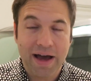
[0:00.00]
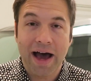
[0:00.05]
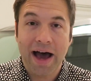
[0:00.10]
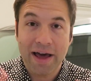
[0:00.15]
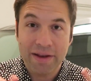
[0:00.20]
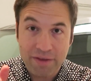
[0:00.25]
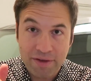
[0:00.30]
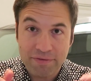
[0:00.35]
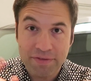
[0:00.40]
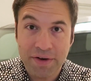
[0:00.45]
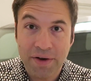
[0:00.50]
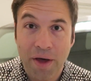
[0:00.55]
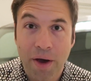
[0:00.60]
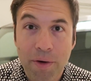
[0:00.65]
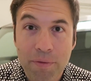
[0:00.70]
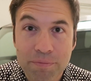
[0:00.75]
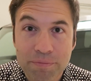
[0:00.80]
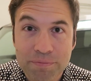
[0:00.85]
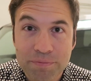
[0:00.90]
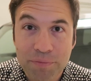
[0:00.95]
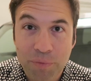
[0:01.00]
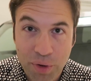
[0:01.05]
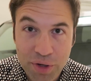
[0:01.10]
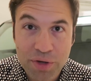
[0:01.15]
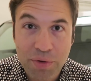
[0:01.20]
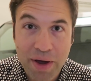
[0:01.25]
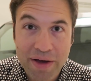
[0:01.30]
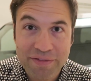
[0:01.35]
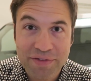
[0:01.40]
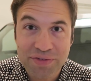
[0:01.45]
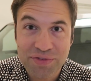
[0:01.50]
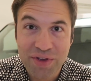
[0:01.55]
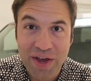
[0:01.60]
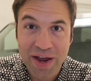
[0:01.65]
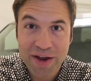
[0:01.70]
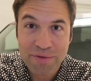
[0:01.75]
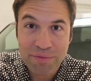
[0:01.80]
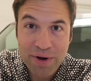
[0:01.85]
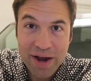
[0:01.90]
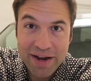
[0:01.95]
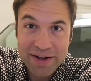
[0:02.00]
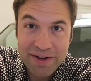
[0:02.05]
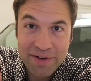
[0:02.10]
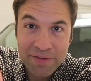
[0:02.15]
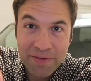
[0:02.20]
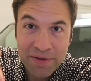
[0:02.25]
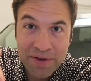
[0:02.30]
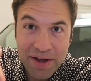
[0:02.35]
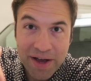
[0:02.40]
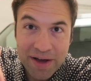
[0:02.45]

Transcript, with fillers: I'd love to know what you had to say right here in the